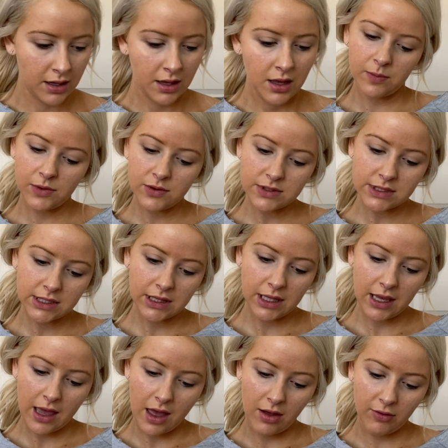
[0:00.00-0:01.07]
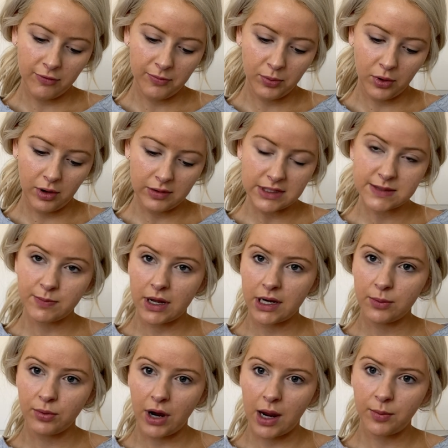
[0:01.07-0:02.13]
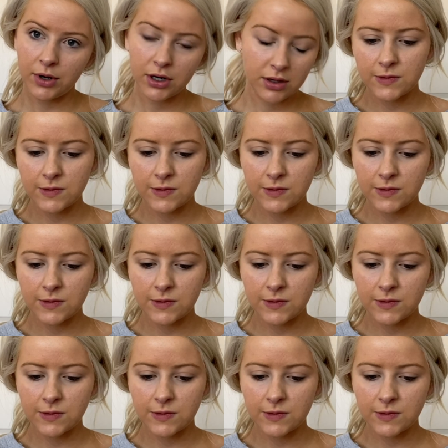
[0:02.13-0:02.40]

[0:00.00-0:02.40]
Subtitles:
I'm using the e.l.f. Poreless Putty Primer.